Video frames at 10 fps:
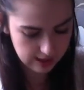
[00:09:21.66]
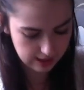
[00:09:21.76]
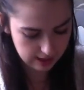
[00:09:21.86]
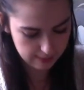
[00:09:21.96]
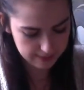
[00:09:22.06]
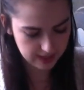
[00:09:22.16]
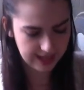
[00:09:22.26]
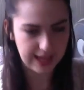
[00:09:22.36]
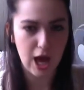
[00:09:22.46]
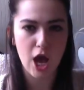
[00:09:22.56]
um,
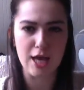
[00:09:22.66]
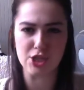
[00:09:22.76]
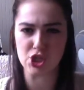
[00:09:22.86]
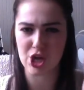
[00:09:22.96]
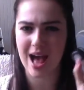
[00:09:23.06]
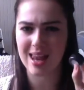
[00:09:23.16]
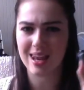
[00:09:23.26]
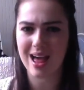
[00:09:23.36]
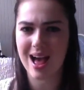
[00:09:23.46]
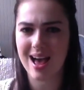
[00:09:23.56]
like a
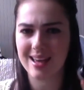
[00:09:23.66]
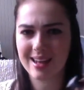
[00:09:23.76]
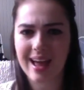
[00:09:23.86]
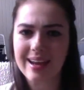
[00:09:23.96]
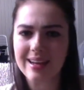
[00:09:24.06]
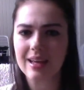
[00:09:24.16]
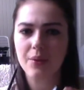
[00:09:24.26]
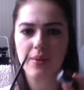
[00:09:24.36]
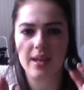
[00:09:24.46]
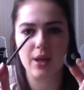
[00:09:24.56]
gel
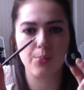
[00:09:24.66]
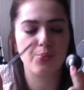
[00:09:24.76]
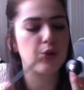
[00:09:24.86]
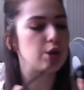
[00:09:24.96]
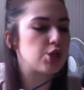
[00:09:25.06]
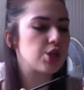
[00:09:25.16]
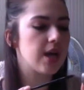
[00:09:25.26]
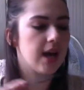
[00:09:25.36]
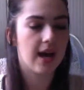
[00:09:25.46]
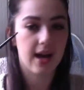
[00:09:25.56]
eyeliner with a little brush.
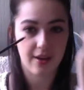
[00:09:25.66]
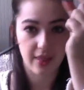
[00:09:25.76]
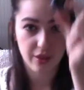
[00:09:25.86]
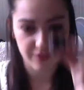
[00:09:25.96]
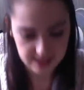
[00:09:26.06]
I love